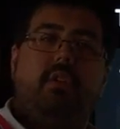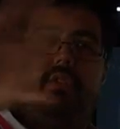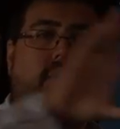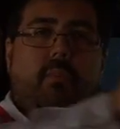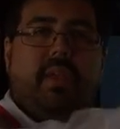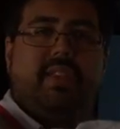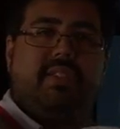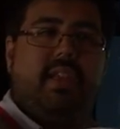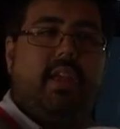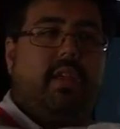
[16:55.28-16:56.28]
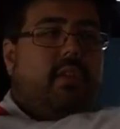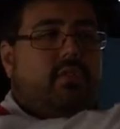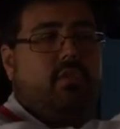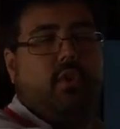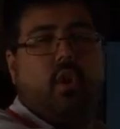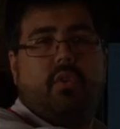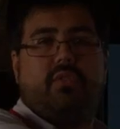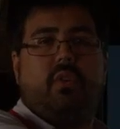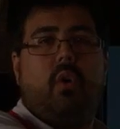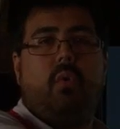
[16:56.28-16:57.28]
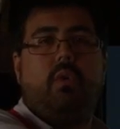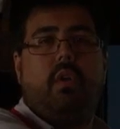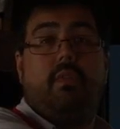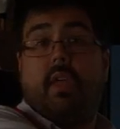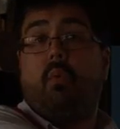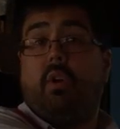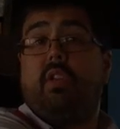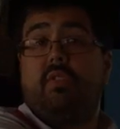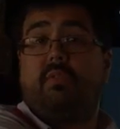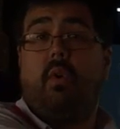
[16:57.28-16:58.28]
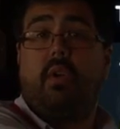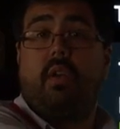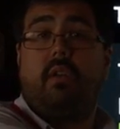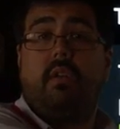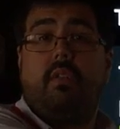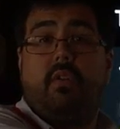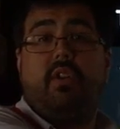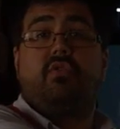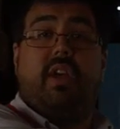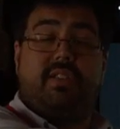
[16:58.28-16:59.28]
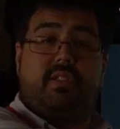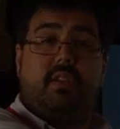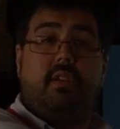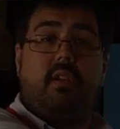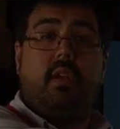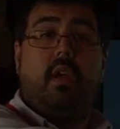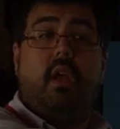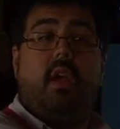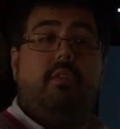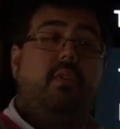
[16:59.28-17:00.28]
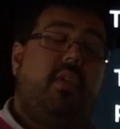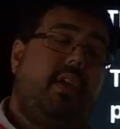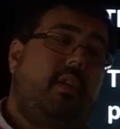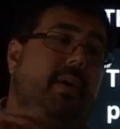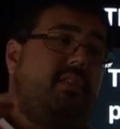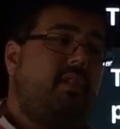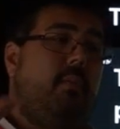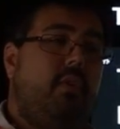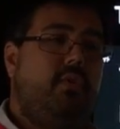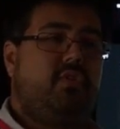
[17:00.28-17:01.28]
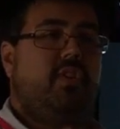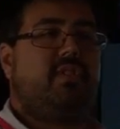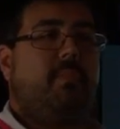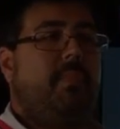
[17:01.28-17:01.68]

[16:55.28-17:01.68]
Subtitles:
to a PC to a console, they want to use Vulkan. They're interested. If you're thinking about someone who's just